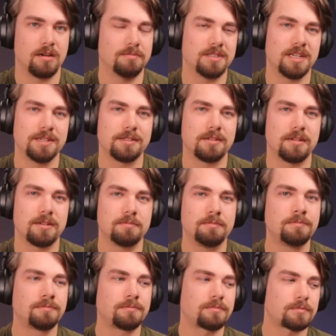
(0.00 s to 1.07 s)
that I'm
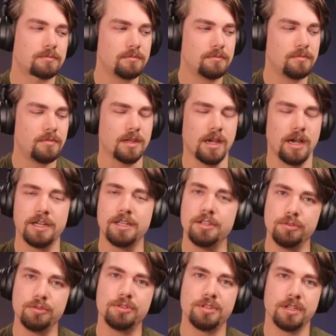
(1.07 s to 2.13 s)
testing, I
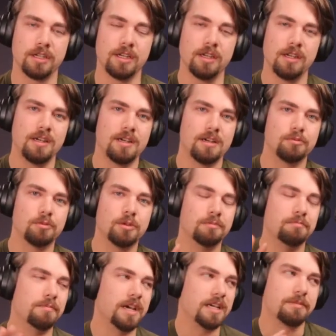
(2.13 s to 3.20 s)
usually will
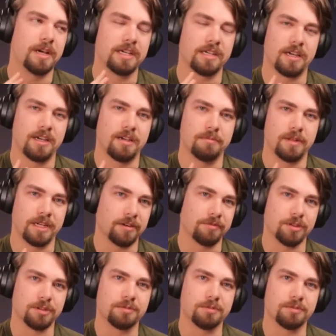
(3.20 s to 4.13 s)
make my game like a